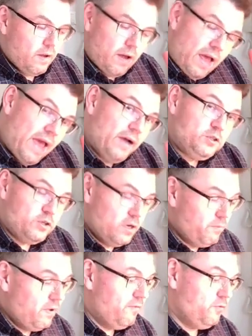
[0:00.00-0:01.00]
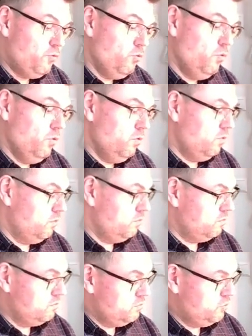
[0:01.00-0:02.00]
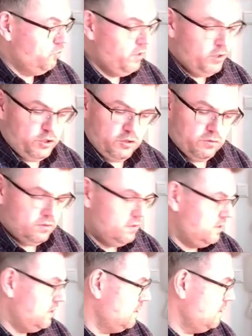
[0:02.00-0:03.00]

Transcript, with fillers: actually we have two two issues yeah?